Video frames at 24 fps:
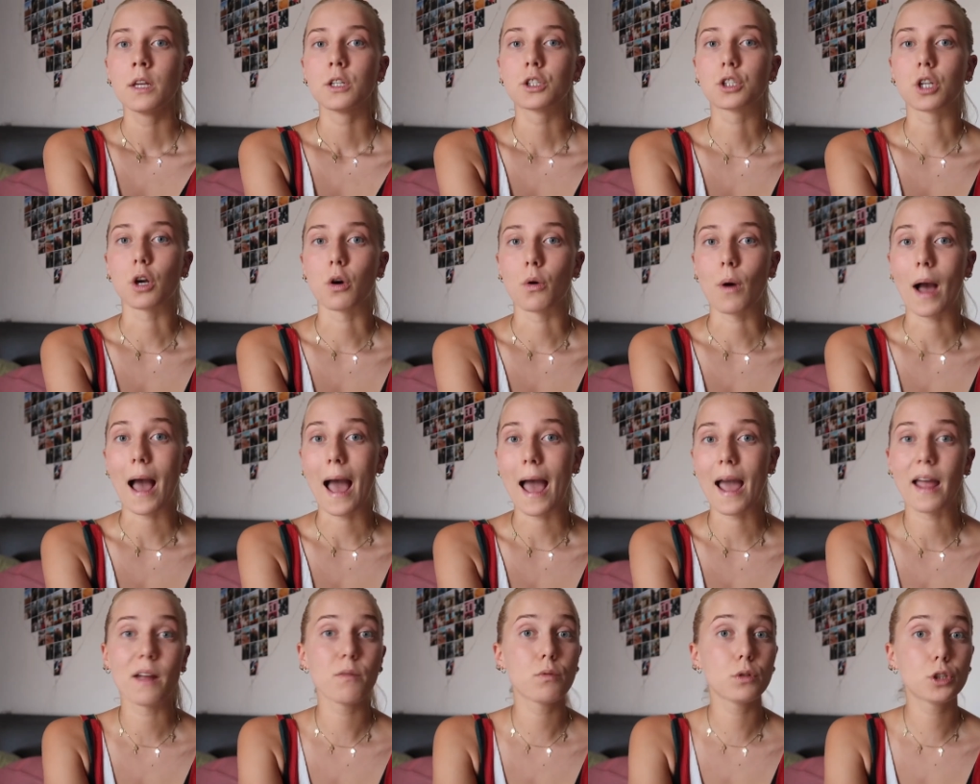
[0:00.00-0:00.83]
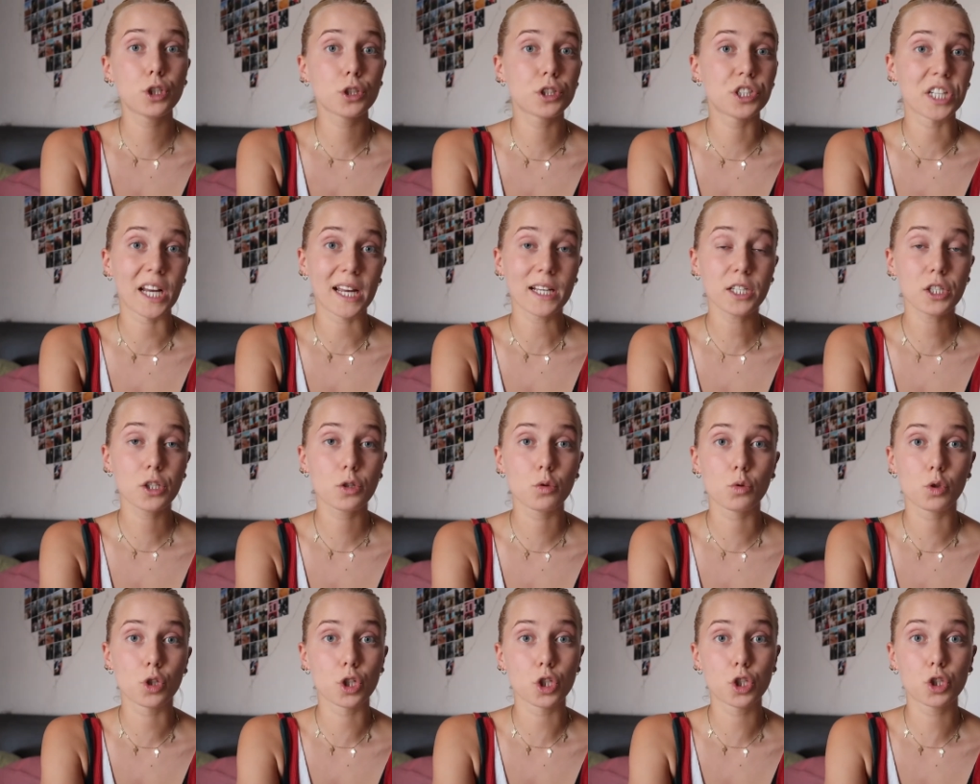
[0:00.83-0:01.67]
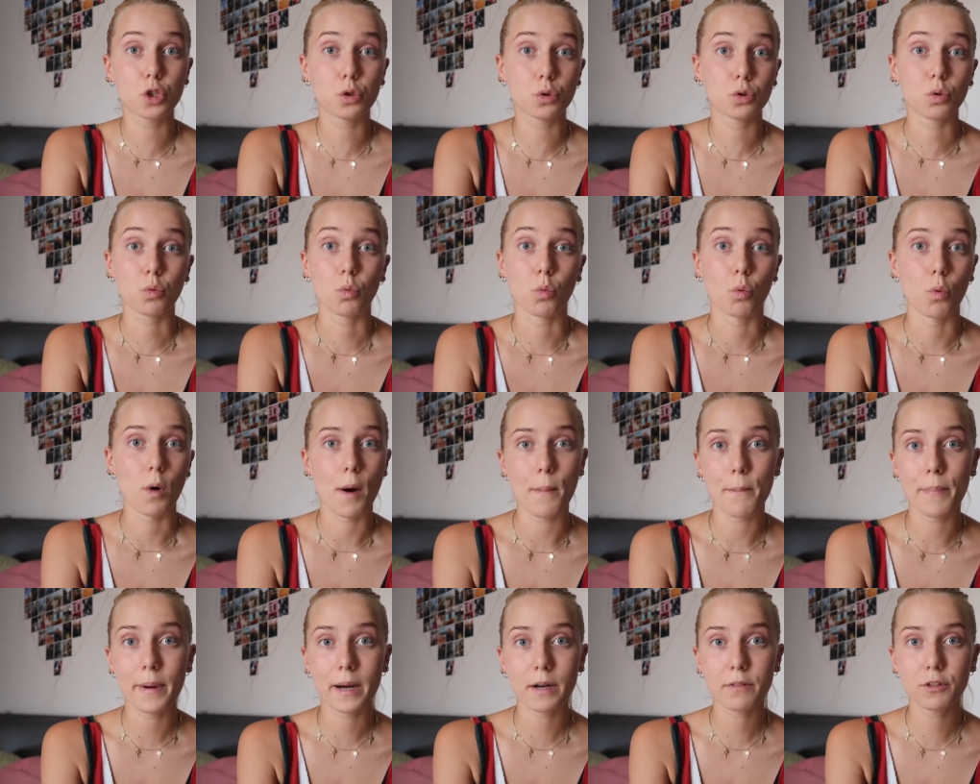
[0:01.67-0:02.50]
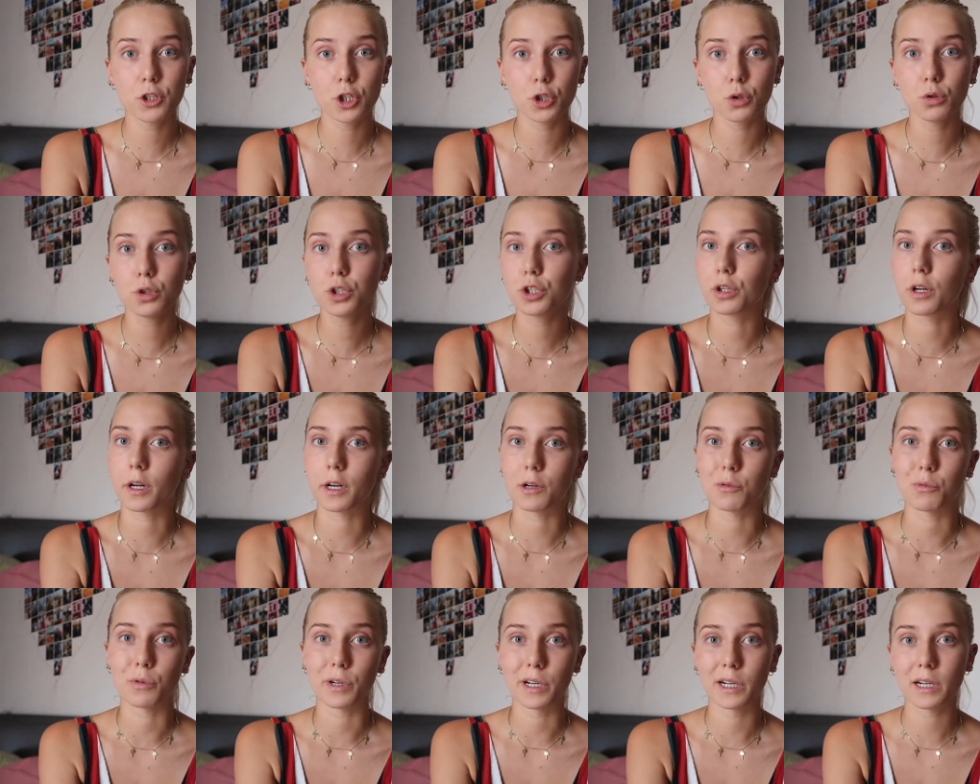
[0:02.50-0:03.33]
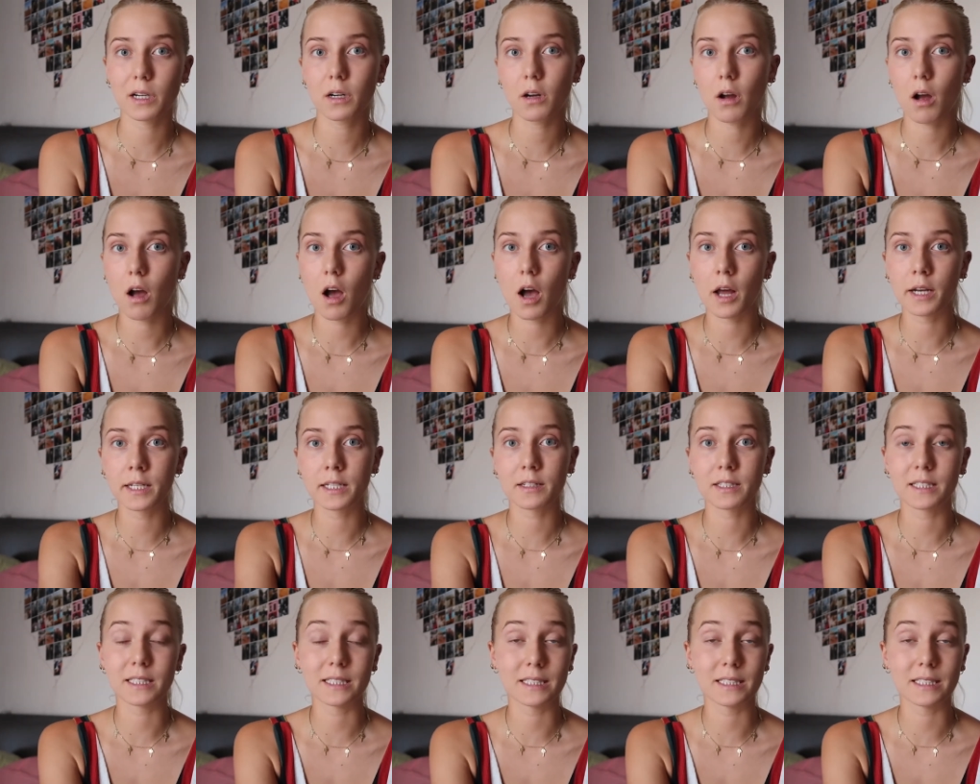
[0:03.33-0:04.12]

So I would suggest to just choose one pair of shoes you're gonna wear on the